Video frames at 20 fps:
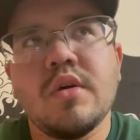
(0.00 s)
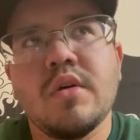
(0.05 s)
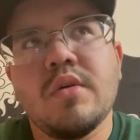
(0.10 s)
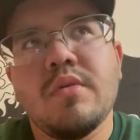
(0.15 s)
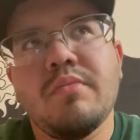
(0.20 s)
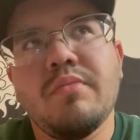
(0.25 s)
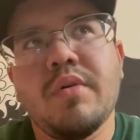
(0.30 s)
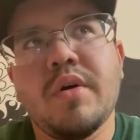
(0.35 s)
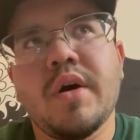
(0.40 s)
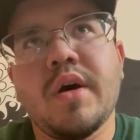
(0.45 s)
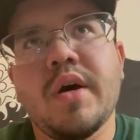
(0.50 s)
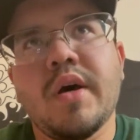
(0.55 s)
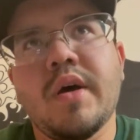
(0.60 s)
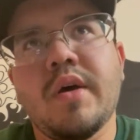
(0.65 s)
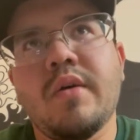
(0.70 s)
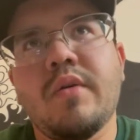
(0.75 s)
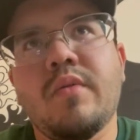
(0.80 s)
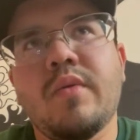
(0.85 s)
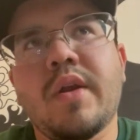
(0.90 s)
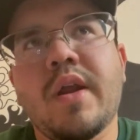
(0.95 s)

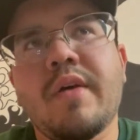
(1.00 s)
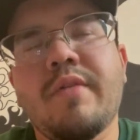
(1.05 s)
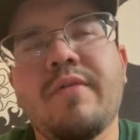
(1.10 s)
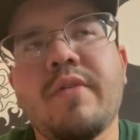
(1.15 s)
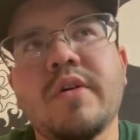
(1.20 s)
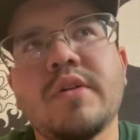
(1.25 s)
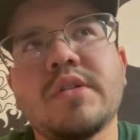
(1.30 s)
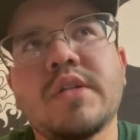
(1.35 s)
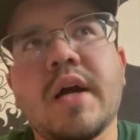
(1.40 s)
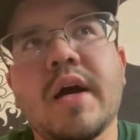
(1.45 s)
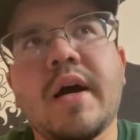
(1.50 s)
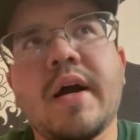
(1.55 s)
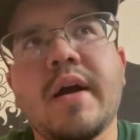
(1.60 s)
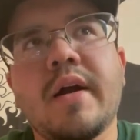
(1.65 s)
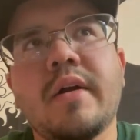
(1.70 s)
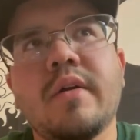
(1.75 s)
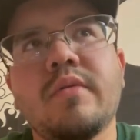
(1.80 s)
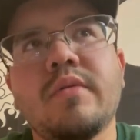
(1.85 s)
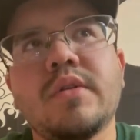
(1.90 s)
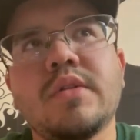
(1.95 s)
But when I first got
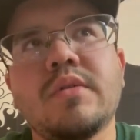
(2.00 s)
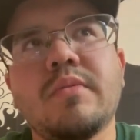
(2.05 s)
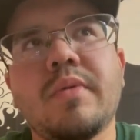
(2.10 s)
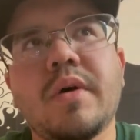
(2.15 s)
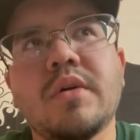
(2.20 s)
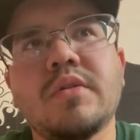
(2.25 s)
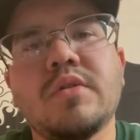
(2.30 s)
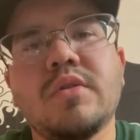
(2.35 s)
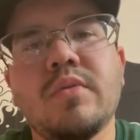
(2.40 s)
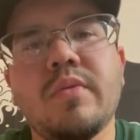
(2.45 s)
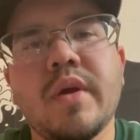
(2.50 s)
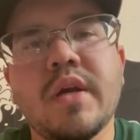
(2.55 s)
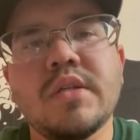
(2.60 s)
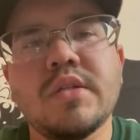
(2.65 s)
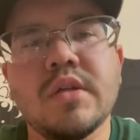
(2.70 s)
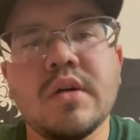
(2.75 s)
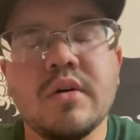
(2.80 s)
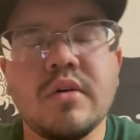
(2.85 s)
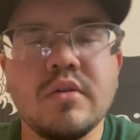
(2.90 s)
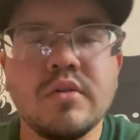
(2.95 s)
hired was about 2 weeks
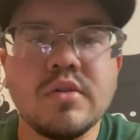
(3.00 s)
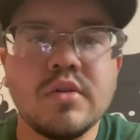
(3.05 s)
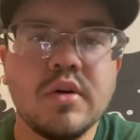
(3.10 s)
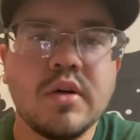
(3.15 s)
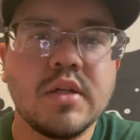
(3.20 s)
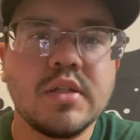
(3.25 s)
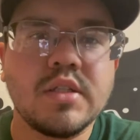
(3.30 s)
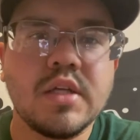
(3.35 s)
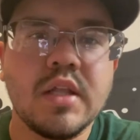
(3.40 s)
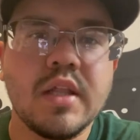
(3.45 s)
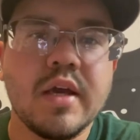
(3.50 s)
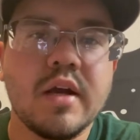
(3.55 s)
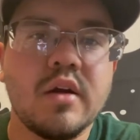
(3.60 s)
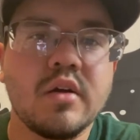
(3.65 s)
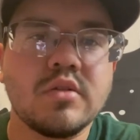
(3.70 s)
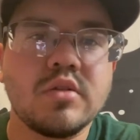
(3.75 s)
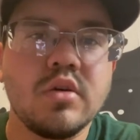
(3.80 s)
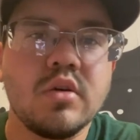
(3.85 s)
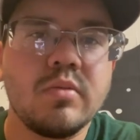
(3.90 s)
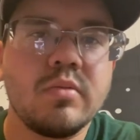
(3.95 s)
ago, so I'd say like
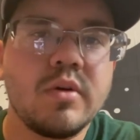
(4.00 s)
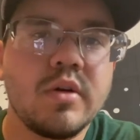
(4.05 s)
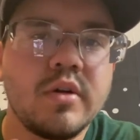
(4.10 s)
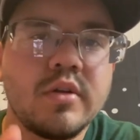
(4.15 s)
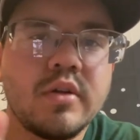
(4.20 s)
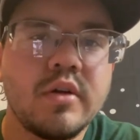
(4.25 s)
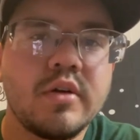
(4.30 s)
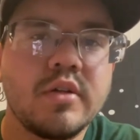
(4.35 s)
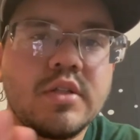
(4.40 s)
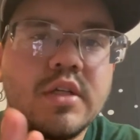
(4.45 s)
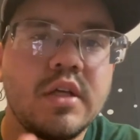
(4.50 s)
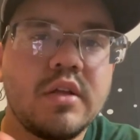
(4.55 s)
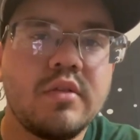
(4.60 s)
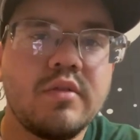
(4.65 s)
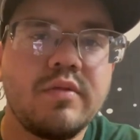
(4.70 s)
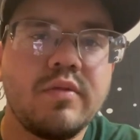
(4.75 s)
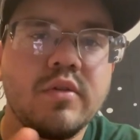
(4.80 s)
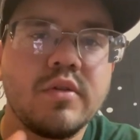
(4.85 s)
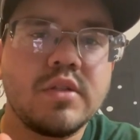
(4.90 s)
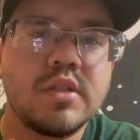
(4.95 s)
October 13th,
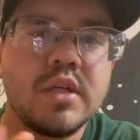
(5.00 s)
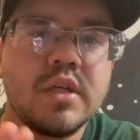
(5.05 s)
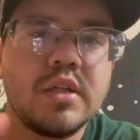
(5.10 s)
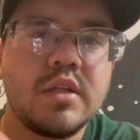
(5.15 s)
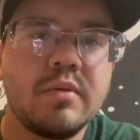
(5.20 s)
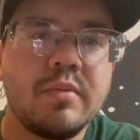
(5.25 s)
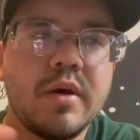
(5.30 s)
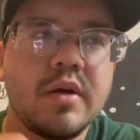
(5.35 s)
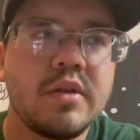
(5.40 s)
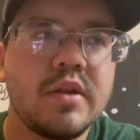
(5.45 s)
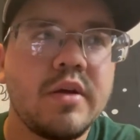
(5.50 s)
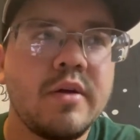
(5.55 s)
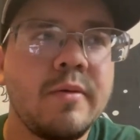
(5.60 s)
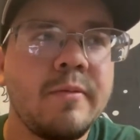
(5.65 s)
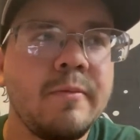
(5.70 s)
14th, about there.